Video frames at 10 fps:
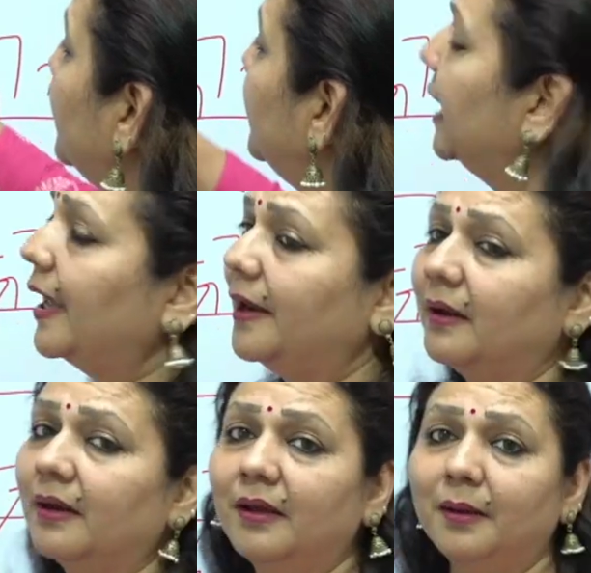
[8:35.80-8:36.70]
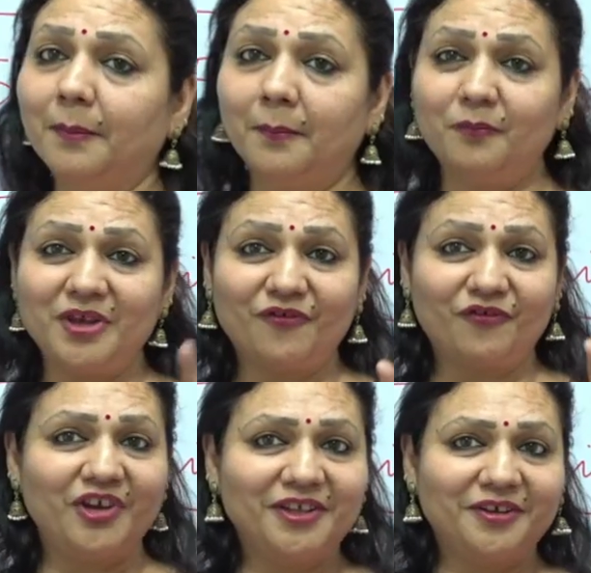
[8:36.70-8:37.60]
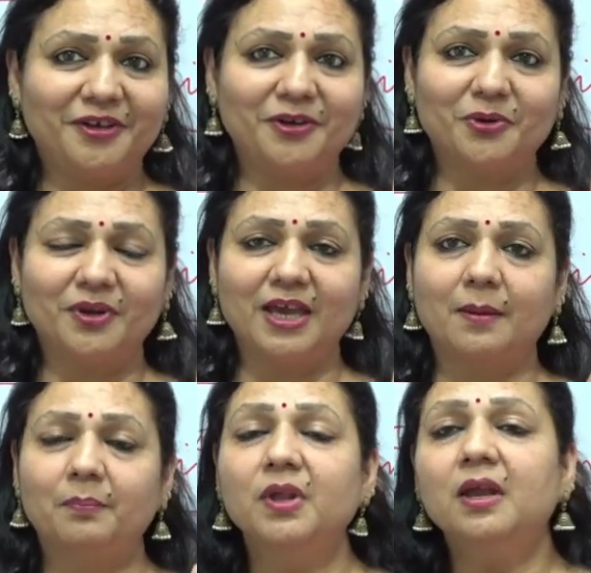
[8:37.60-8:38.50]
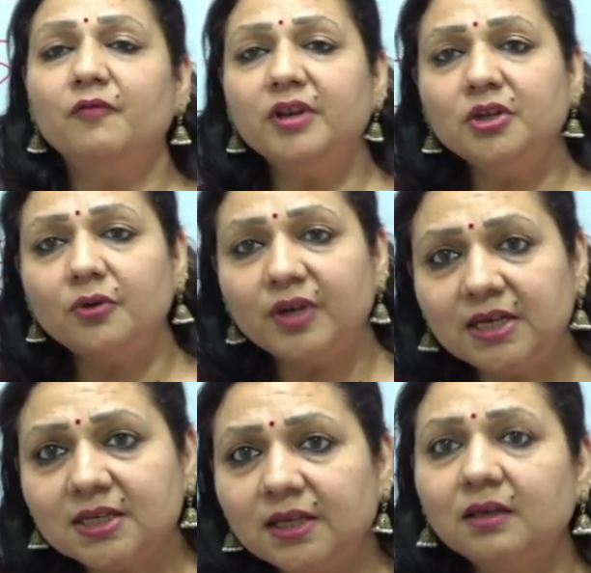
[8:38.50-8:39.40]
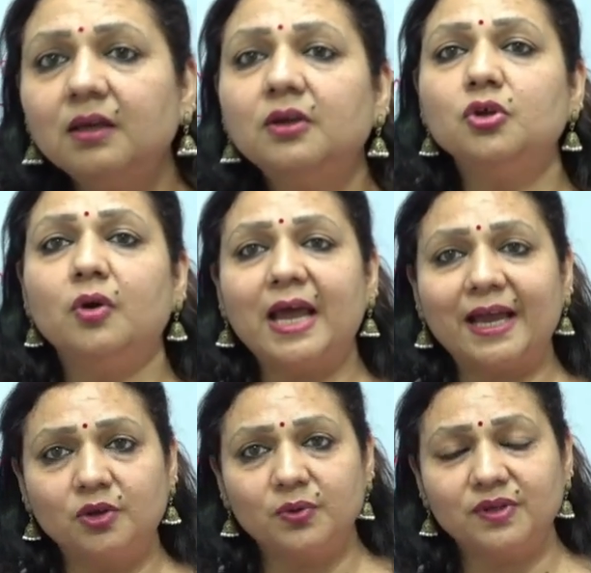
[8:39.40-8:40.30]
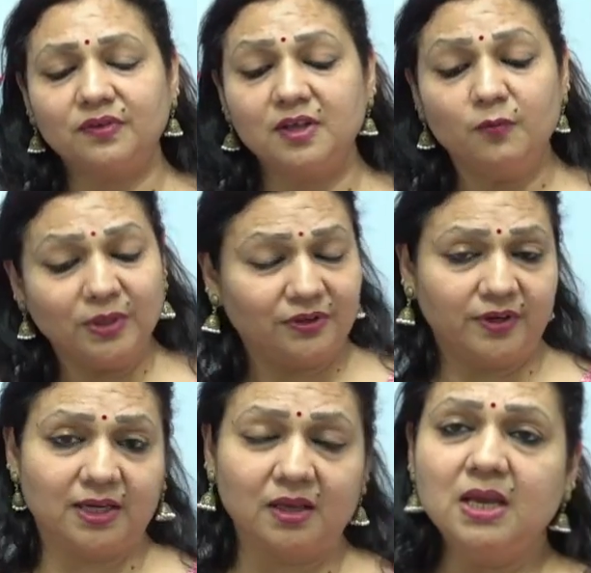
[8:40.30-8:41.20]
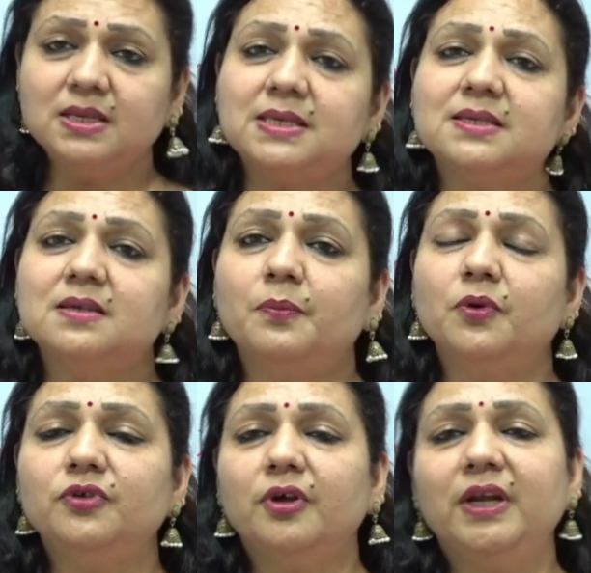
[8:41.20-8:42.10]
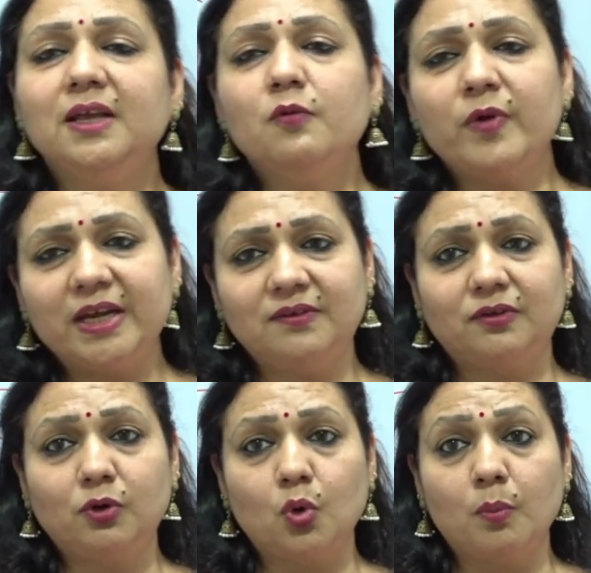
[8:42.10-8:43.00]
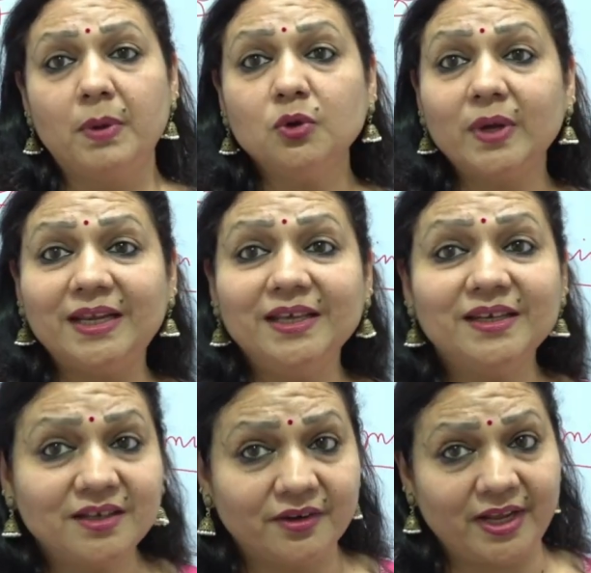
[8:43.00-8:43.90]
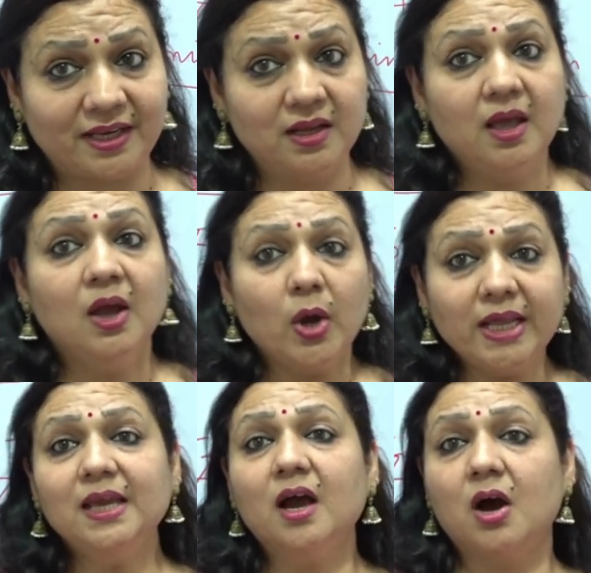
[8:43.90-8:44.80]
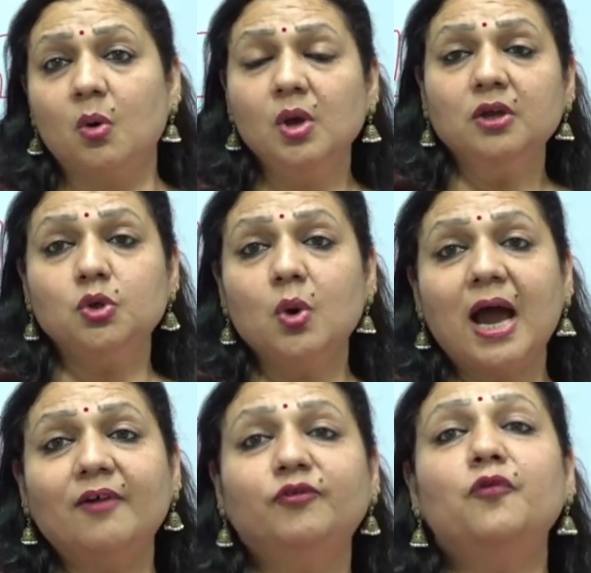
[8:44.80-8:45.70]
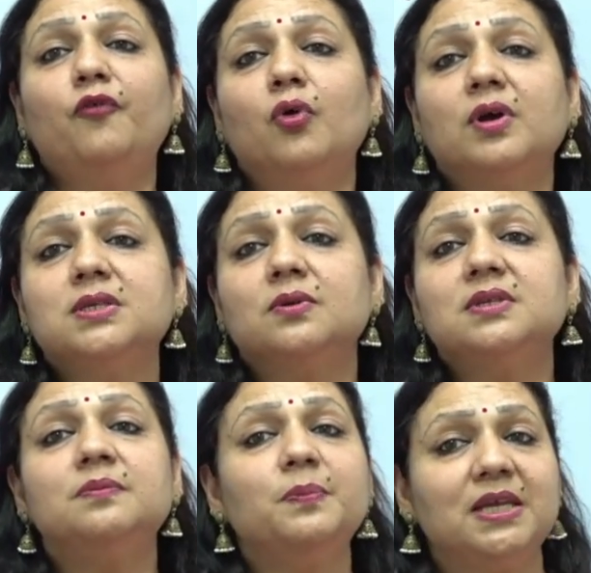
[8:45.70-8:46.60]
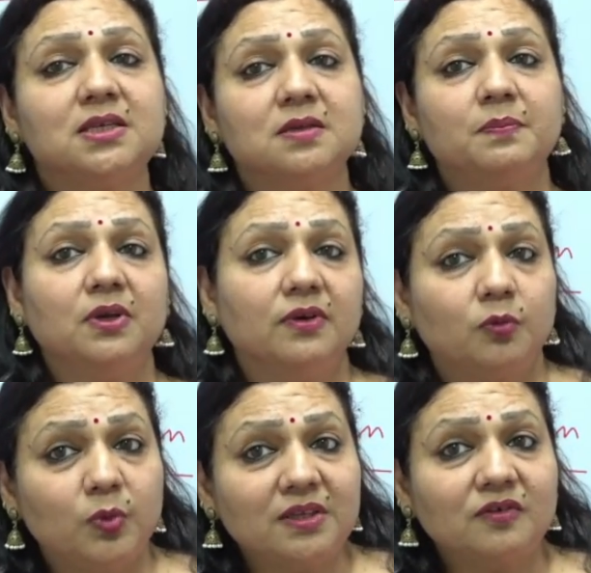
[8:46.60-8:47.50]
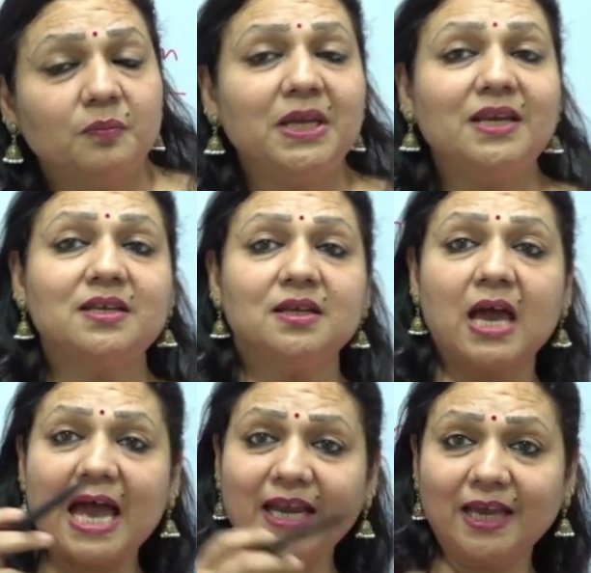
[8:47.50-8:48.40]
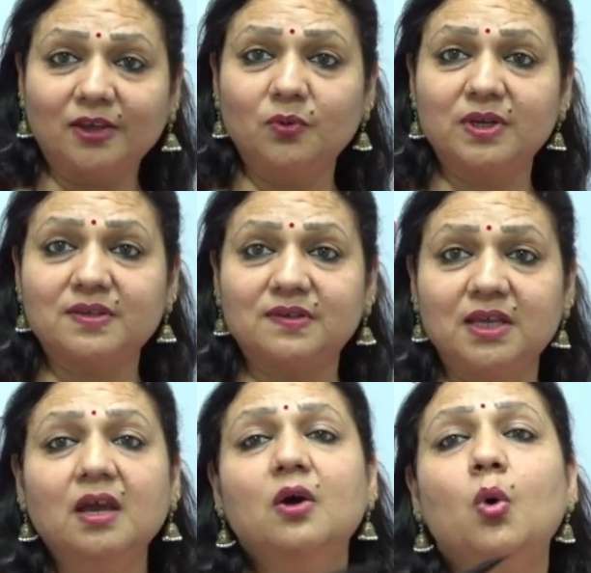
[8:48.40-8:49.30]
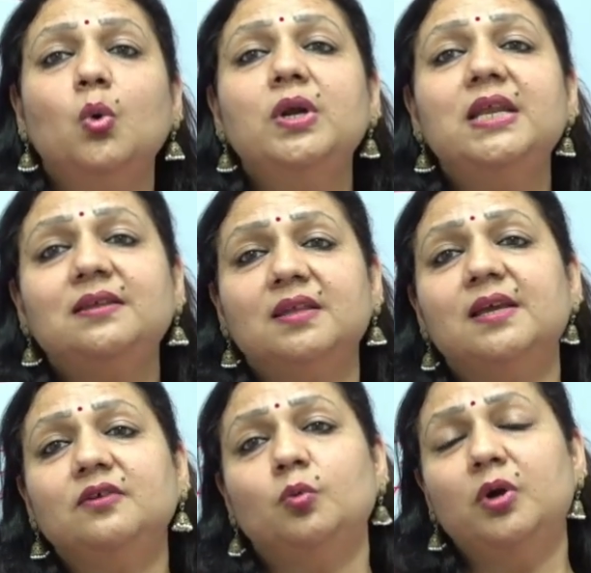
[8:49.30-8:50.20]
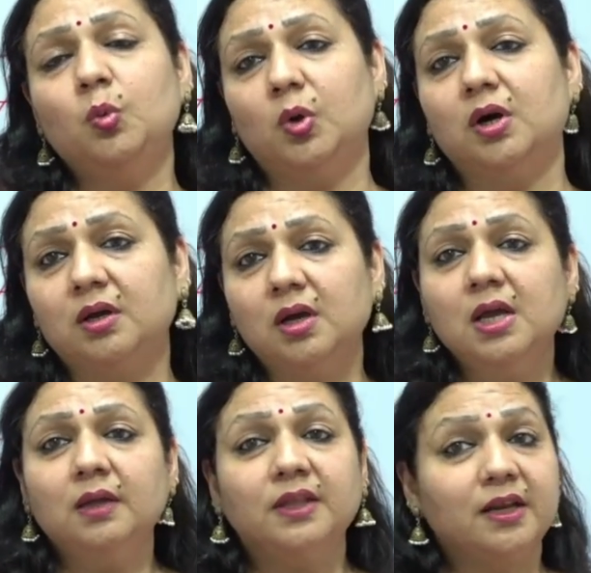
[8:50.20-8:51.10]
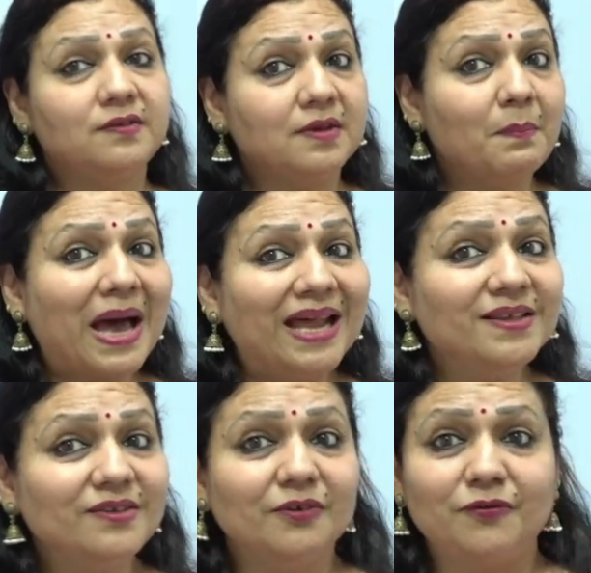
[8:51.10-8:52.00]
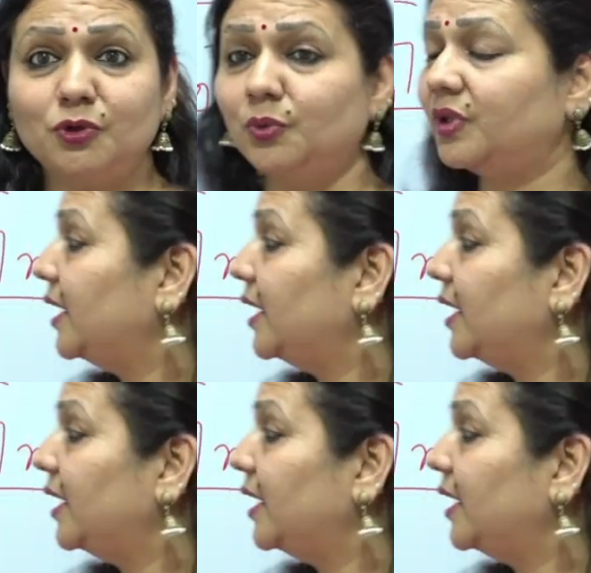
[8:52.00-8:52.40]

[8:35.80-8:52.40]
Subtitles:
again be a feather in your cap. When you're reading, your accuracy with reading. See, suppose you're reading very slow, but you're getting it correct. Anyhow, you have to focus on speed, because with speed and accuracy, only things would work. There is a balance of two